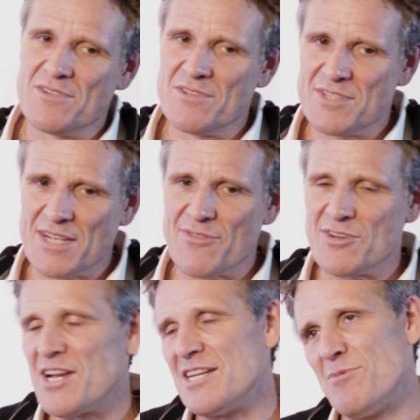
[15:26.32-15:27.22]

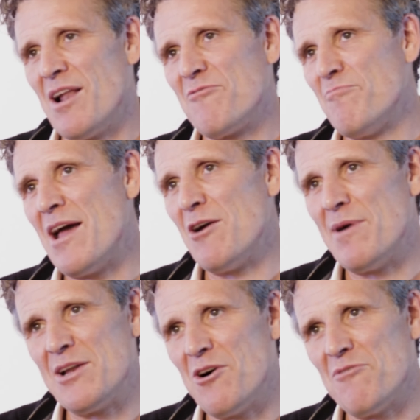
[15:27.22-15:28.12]
significant change in my life may or
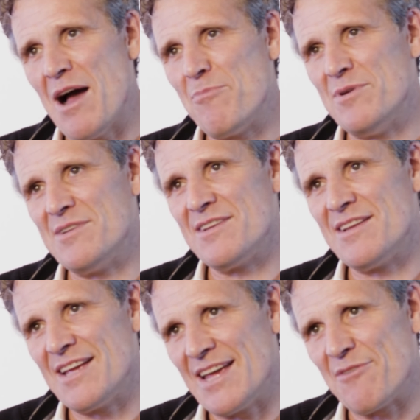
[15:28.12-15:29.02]
may not have happened
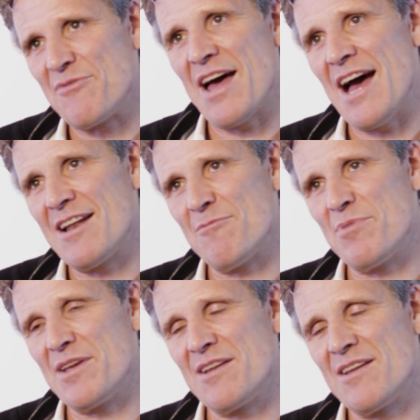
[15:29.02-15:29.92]
if that hadn't
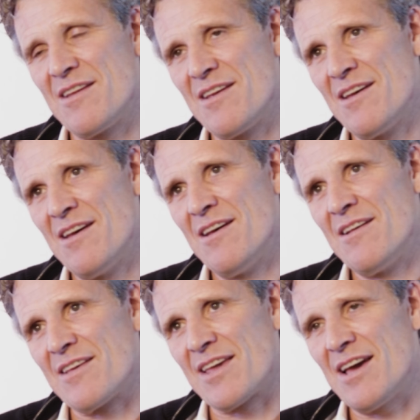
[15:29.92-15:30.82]
been
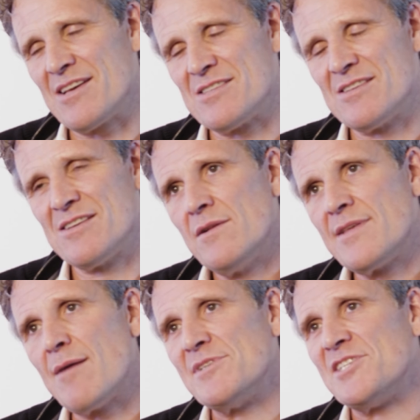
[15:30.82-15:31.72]
the case.
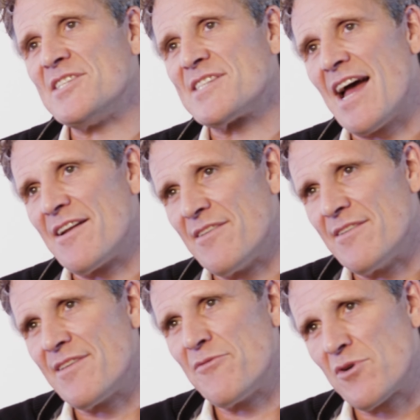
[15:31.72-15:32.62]
The MEG scan and the
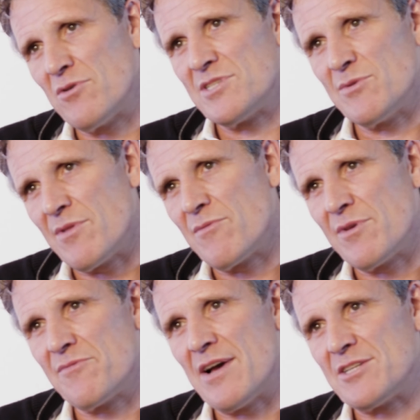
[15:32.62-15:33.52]
difficulty
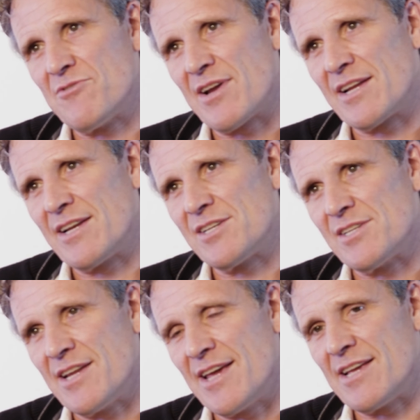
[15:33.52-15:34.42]
with facial
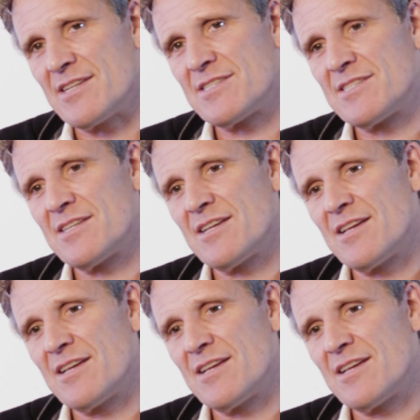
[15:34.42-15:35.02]
recognition, it's